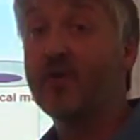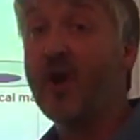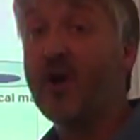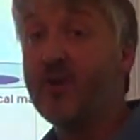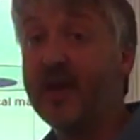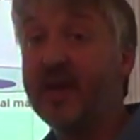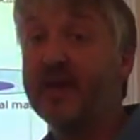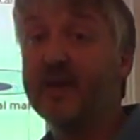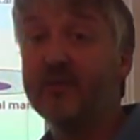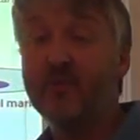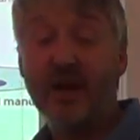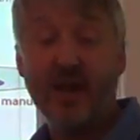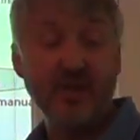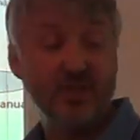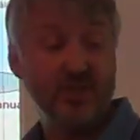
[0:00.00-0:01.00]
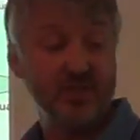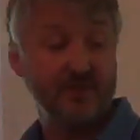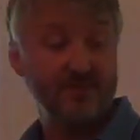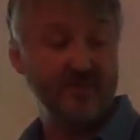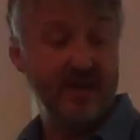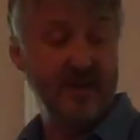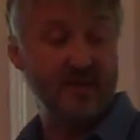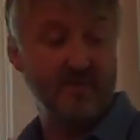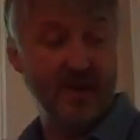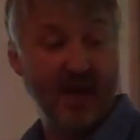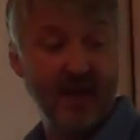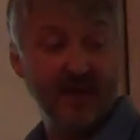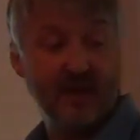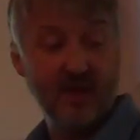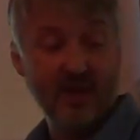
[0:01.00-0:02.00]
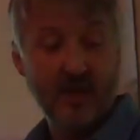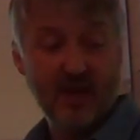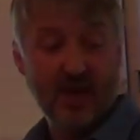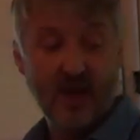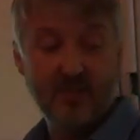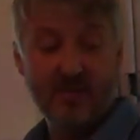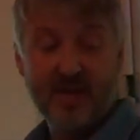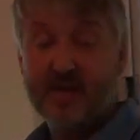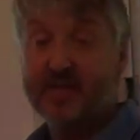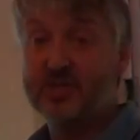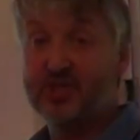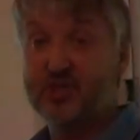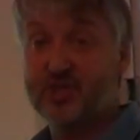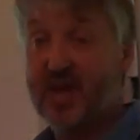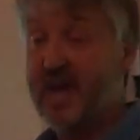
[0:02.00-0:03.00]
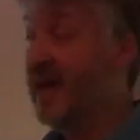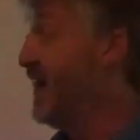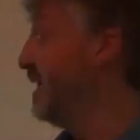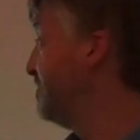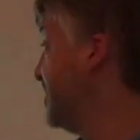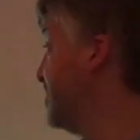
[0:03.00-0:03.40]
growing in relation to feedback is shared